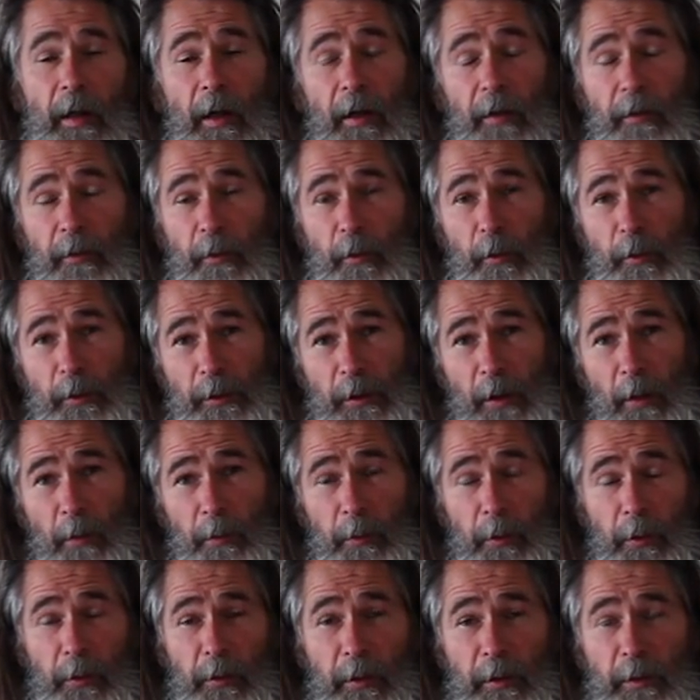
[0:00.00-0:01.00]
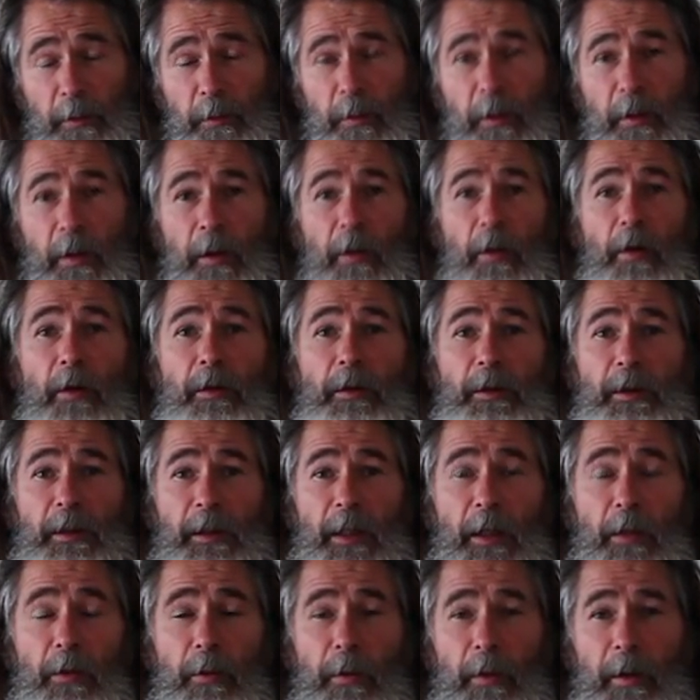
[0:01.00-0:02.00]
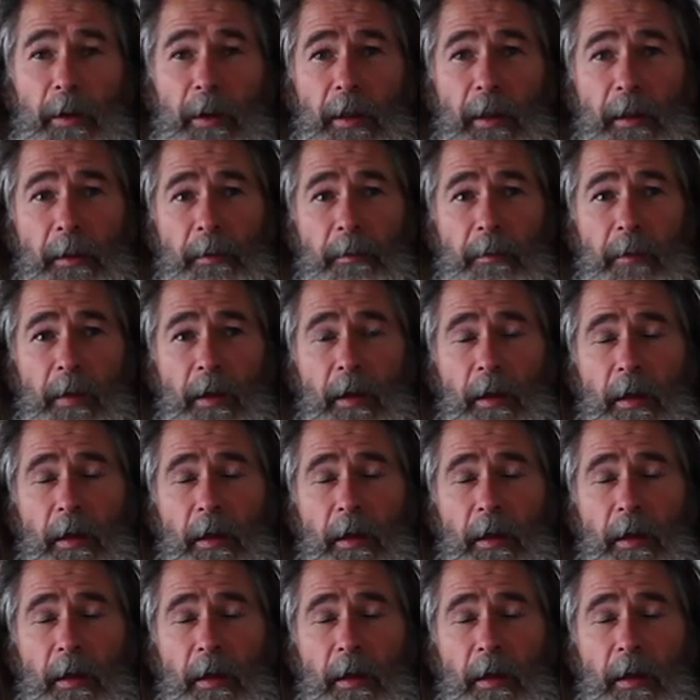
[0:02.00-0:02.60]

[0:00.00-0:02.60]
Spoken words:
Of course, computers were a lot slower then,